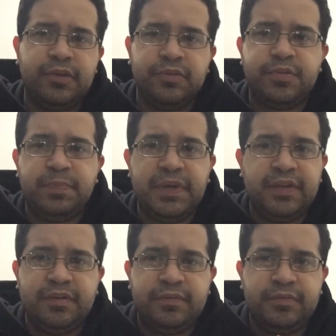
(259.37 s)

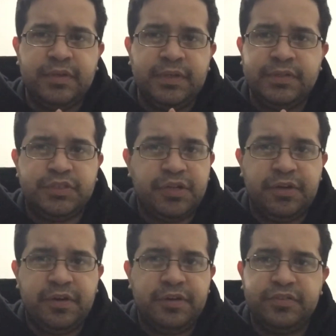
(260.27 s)
spin,
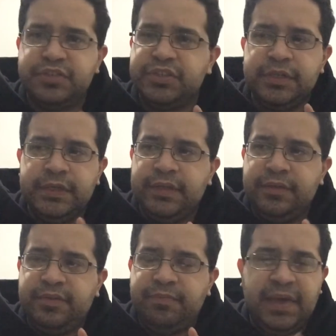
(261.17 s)
charge,
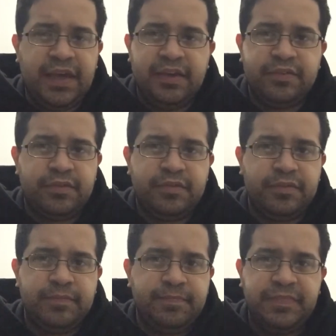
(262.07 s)

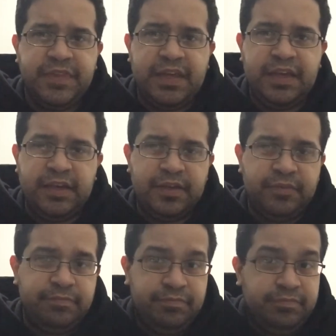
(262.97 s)
mass, they
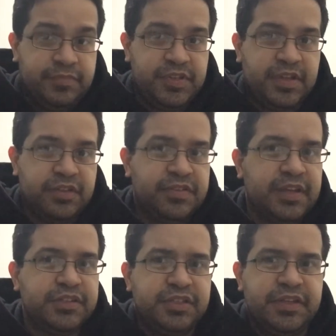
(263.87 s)

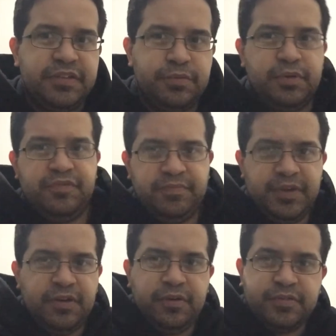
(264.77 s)
essentially sort of
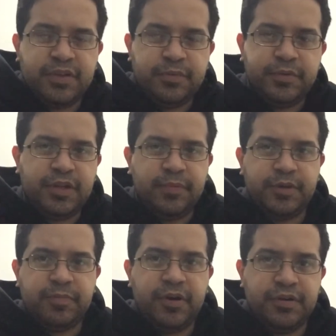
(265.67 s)
mirror
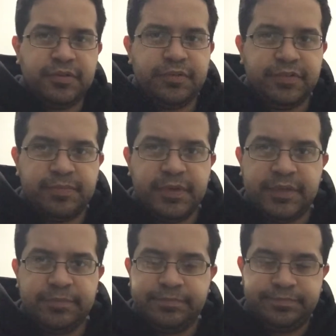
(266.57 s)
subatomic particles,
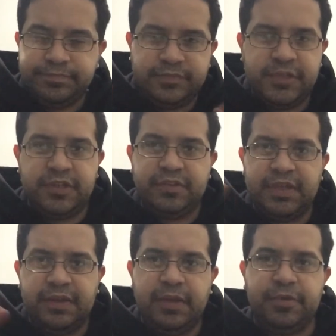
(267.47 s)
but
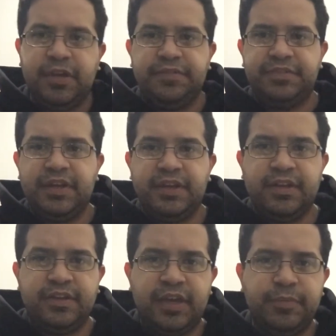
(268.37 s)
I'm kind of getting
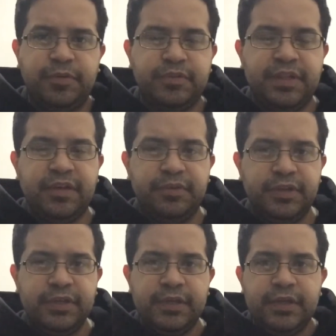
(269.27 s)
on topic with that one.
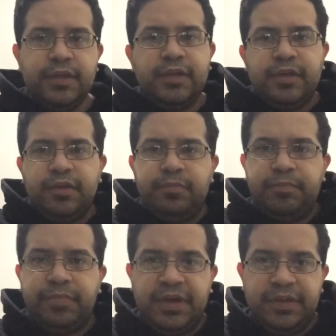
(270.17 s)

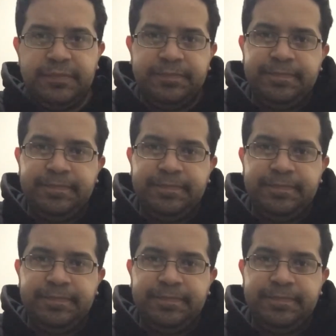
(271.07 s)
But